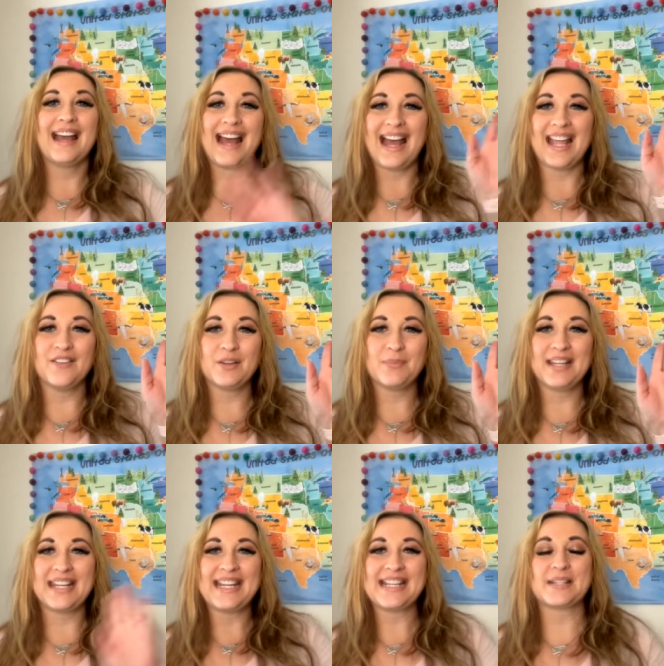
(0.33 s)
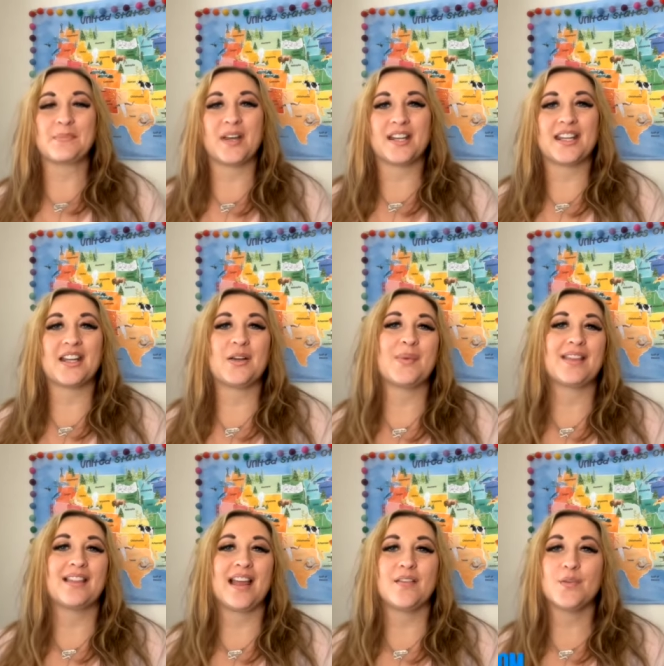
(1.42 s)
Hi everybody, it's Monica with
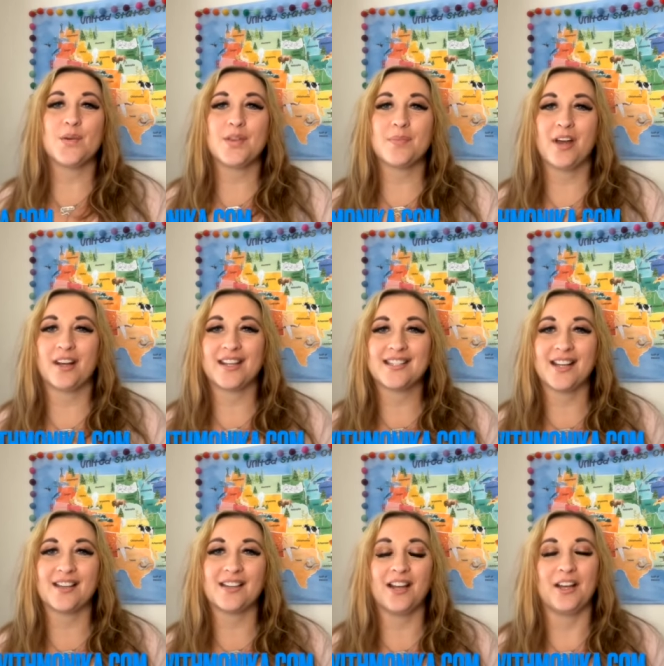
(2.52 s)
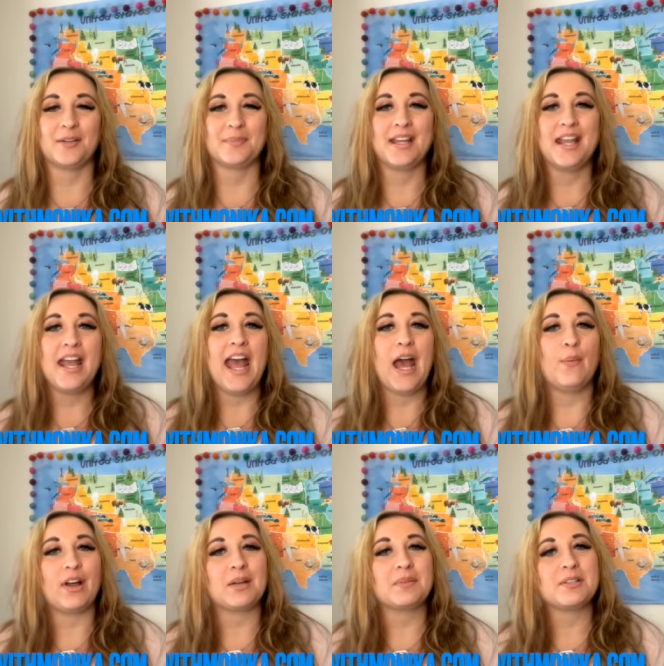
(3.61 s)
lifewithmonica.com and
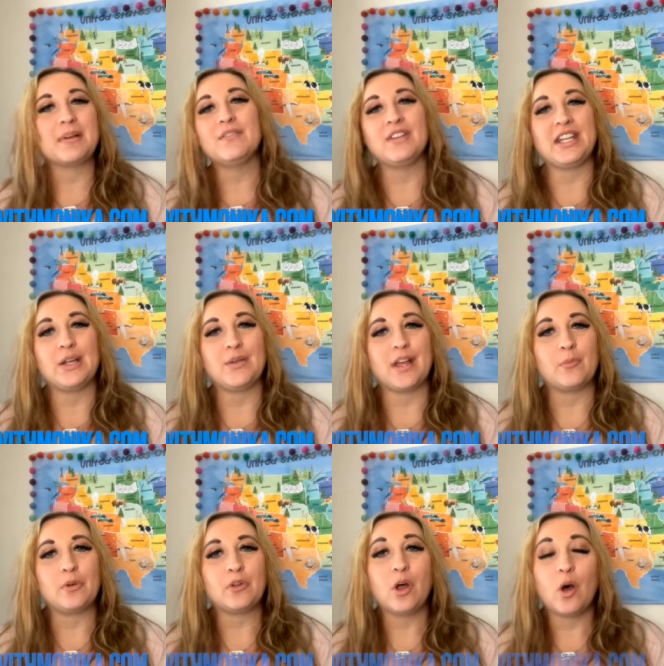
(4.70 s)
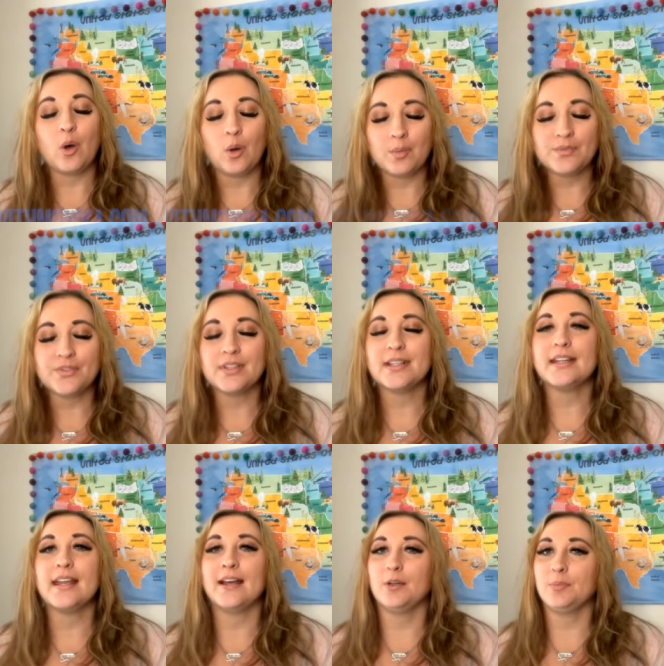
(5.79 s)
welcome to my video that will hopefully
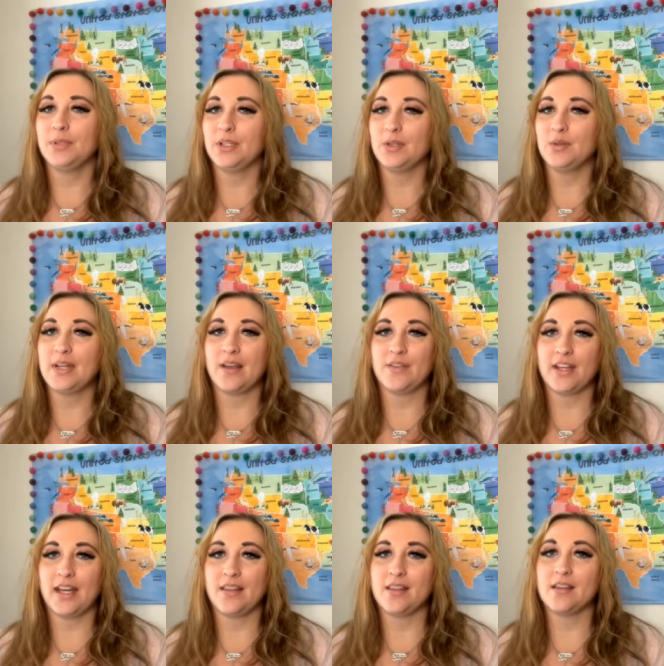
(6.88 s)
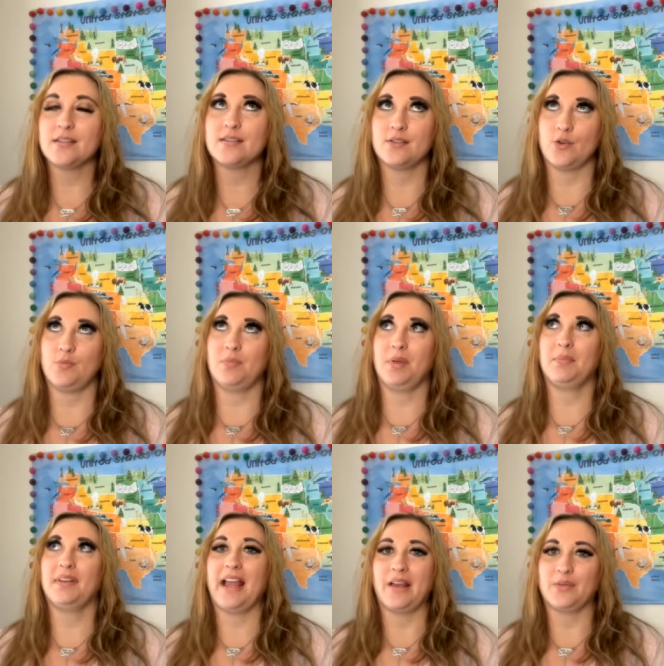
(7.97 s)
help you navigate the Zoom
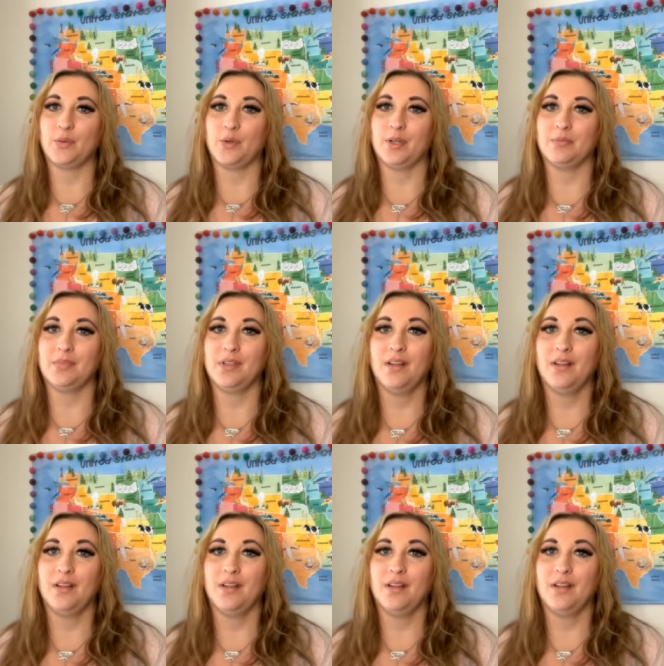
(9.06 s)
platform.